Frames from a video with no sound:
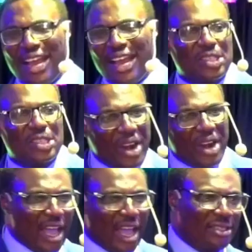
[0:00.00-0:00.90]
prayer
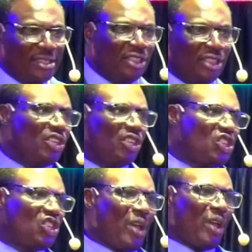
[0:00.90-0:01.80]
is to
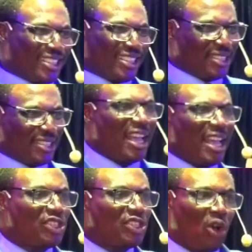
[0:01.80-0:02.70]
exercise your
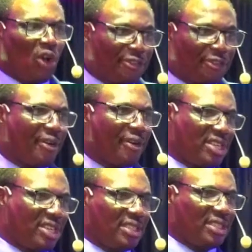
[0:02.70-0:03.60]
authority.
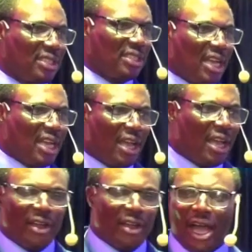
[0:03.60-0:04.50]

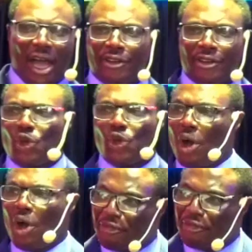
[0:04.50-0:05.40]
To
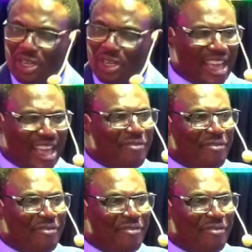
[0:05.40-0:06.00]
confront every other